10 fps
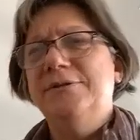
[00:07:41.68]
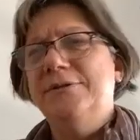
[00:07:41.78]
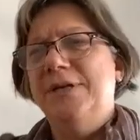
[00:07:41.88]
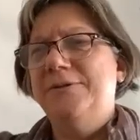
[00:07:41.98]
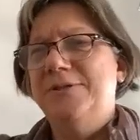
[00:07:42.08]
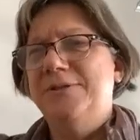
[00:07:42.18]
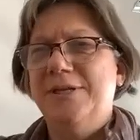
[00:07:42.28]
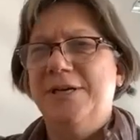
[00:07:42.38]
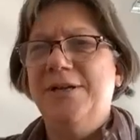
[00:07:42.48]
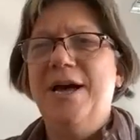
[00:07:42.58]
it
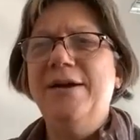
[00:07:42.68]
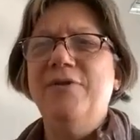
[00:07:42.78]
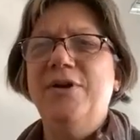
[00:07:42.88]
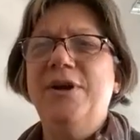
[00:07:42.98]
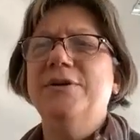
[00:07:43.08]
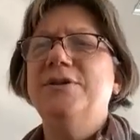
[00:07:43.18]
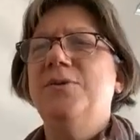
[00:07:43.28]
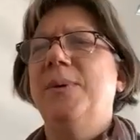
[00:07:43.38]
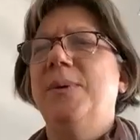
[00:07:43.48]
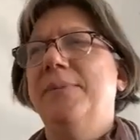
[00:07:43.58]
declined every year.
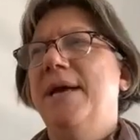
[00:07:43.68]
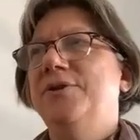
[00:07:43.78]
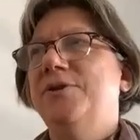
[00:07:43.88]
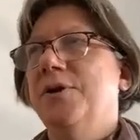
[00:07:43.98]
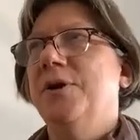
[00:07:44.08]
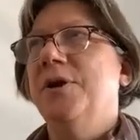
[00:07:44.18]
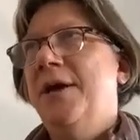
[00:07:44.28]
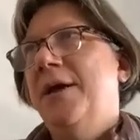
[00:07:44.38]
So we can measure